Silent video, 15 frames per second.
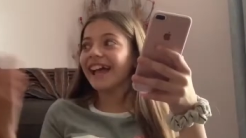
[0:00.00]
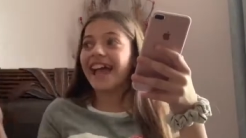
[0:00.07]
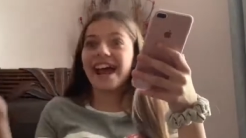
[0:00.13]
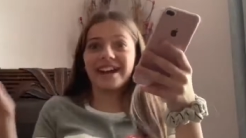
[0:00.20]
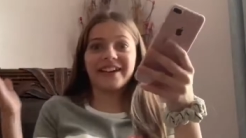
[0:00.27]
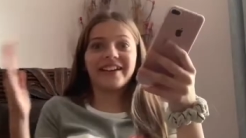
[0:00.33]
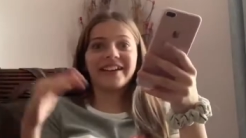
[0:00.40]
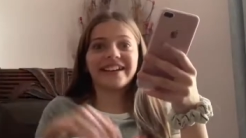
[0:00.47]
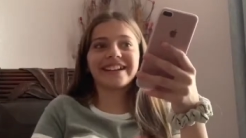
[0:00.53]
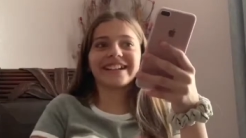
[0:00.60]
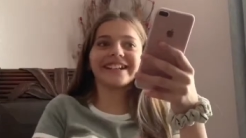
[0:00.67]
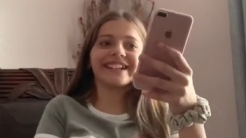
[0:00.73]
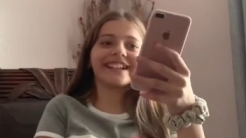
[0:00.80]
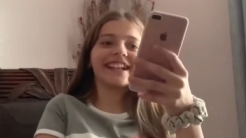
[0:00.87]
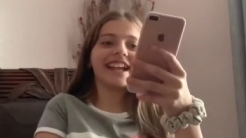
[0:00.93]
I don't know.
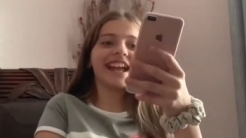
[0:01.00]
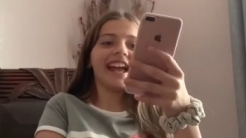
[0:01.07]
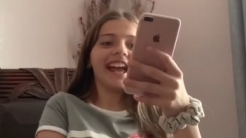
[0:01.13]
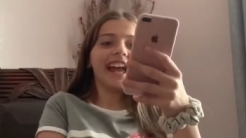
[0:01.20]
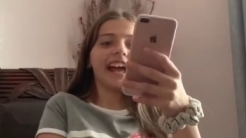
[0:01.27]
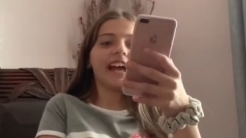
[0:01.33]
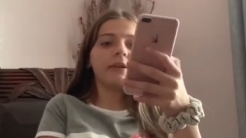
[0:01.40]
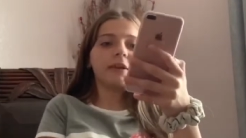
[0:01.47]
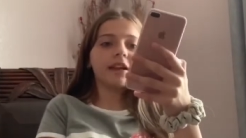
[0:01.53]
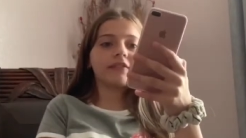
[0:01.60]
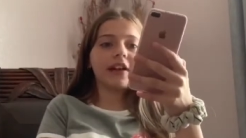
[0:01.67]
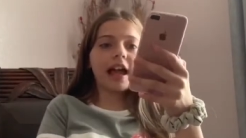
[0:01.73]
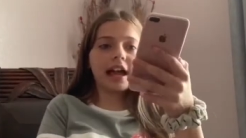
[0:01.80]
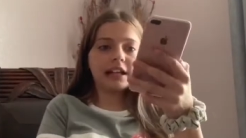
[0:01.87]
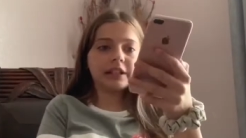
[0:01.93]
We have
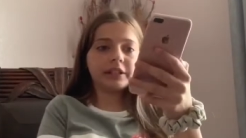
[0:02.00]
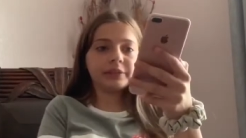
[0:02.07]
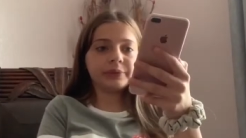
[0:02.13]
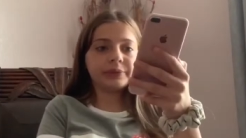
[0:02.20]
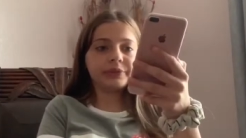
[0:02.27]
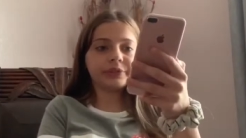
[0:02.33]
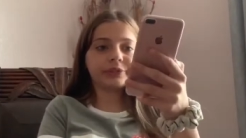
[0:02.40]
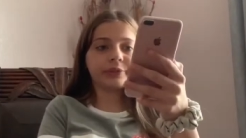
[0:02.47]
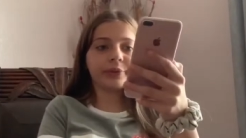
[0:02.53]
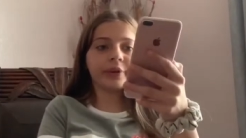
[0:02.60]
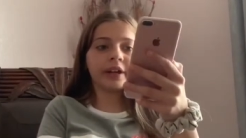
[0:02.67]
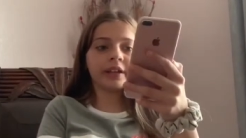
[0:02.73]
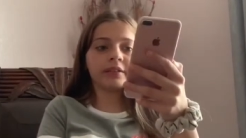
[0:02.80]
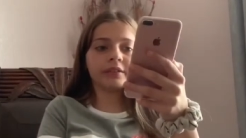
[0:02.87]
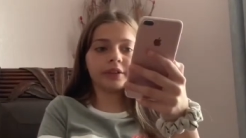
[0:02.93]
iTunes Store.
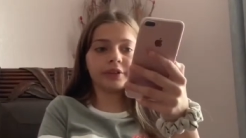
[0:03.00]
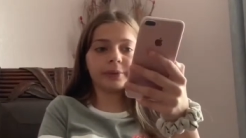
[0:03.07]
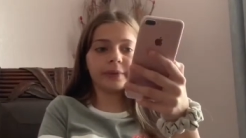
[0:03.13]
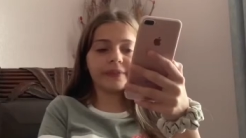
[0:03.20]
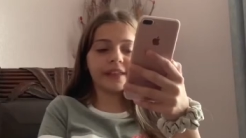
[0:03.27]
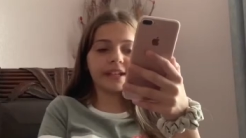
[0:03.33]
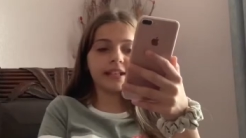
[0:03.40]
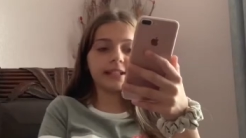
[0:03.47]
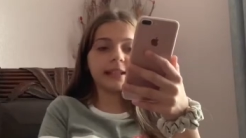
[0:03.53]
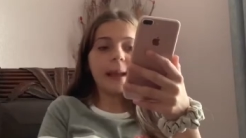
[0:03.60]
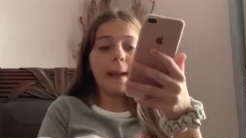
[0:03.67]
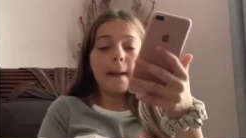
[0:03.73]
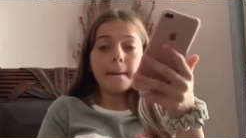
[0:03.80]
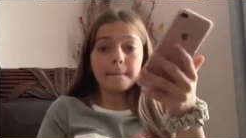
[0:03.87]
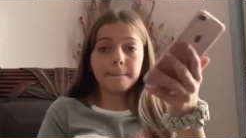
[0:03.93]
I don't know what that is.
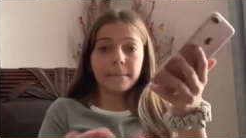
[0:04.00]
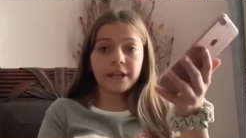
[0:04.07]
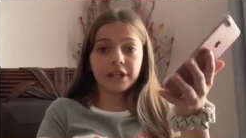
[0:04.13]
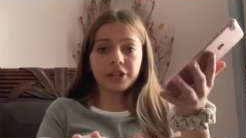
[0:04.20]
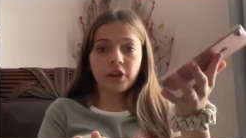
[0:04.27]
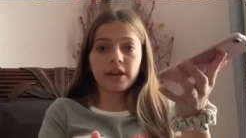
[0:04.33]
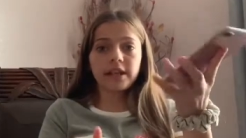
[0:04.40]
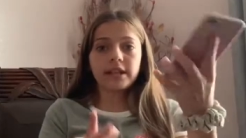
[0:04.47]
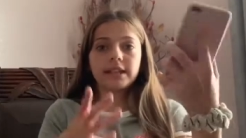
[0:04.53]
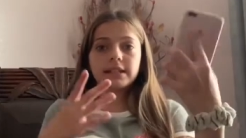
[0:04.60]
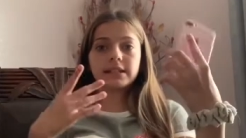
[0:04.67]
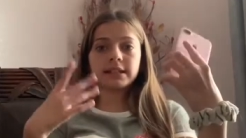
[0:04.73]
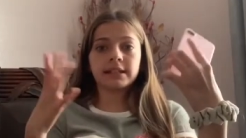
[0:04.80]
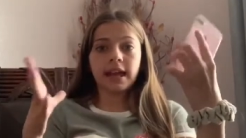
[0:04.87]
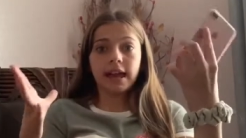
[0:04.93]
PicsArt is
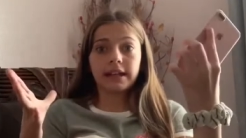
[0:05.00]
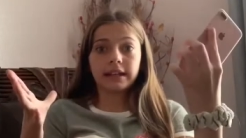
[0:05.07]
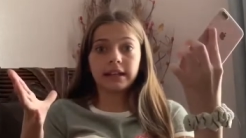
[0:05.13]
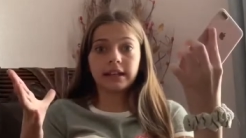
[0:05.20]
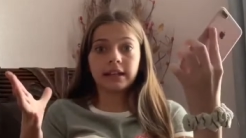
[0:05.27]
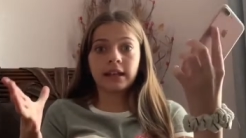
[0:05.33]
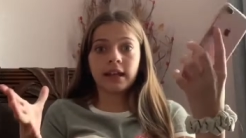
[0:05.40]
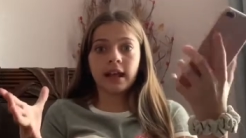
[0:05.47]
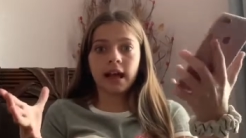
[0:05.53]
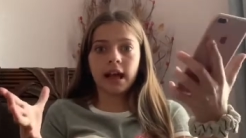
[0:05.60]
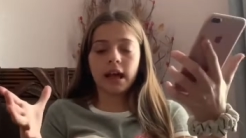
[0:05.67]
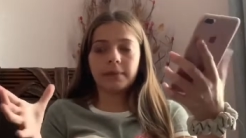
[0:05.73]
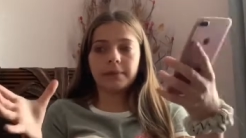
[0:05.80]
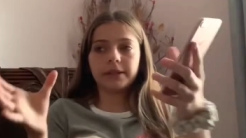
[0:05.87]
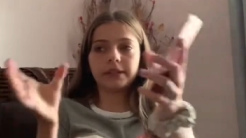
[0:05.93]
an editing
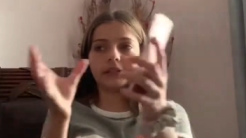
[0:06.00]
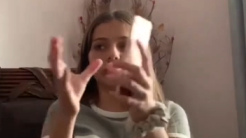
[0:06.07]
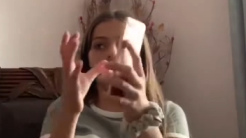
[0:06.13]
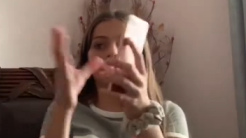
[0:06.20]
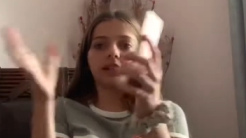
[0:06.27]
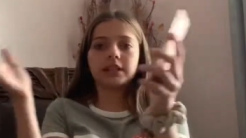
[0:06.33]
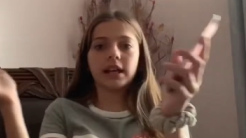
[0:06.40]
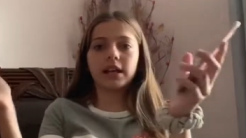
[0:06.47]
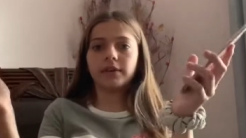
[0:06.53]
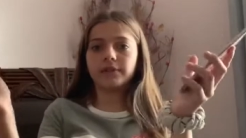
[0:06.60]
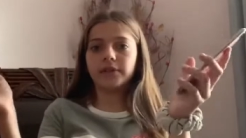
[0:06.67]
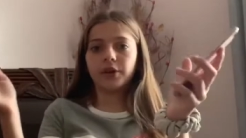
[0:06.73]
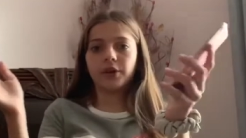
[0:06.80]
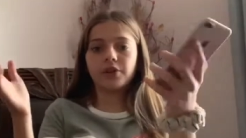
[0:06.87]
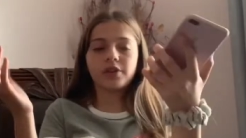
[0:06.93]
app. You just edit
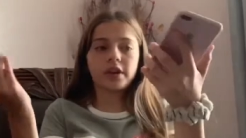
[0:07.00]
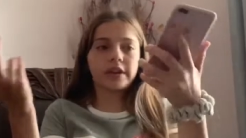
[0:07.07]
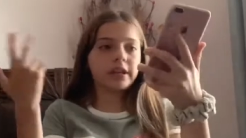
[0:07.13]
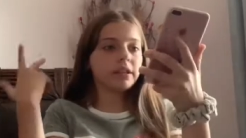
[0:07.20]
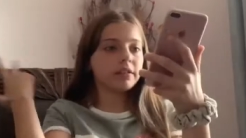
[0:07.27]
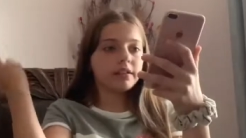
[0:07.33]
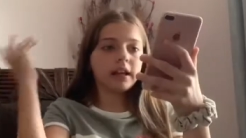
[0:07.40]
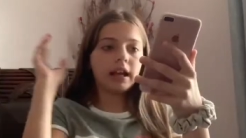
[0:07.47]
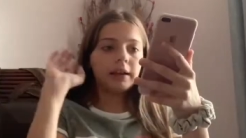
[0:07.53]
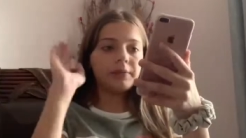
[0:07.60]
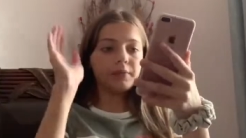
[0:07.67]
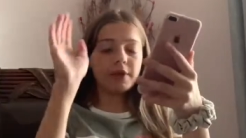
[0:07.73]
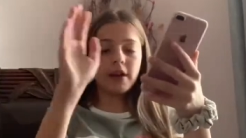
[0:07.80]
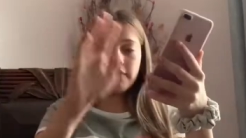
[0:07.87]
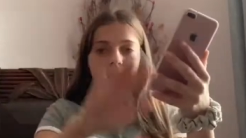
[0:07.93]
photos on it. Yeah,
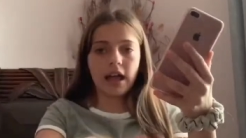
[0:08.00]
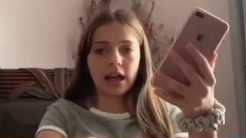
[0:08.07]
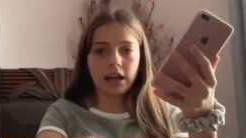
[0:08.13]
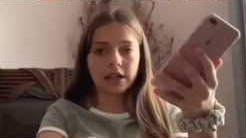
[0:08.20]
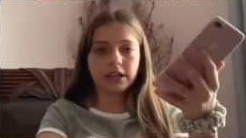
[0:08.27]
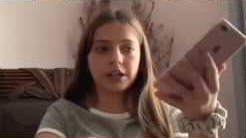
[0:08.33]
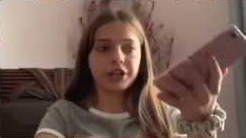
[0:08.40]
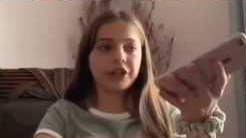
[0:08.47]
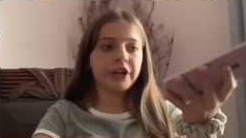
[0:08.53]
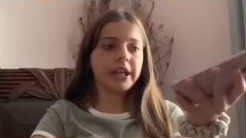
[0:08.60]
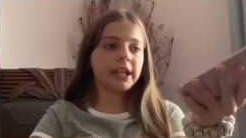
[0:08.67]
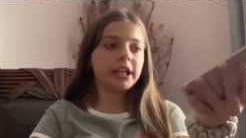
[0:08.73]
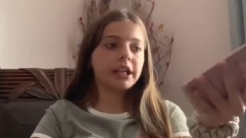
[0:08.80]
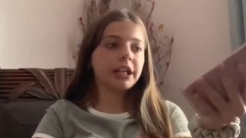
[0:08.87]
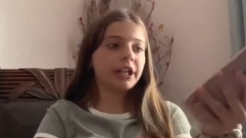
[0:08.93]
we have Akinator,
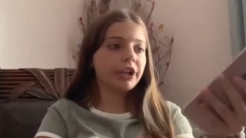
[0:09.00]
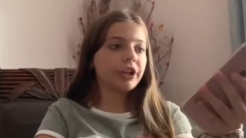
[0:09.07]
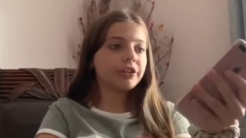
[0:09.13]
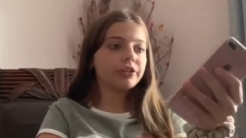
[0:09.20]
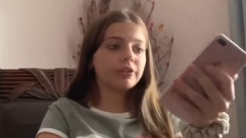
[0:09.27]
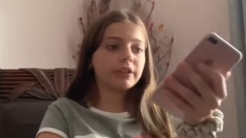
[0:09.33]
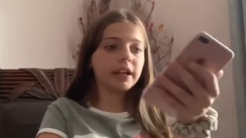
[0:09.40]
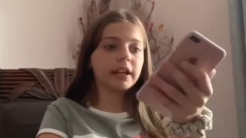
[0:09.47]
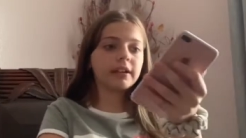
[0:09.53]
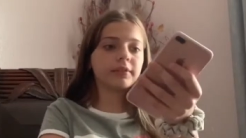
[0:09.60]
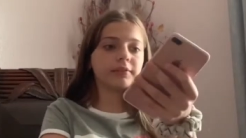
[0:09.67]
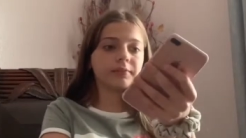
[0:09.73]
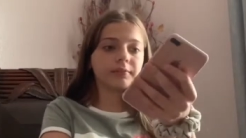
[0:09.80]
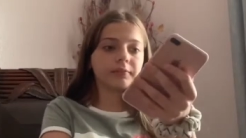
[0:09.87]
Akinator, don't care.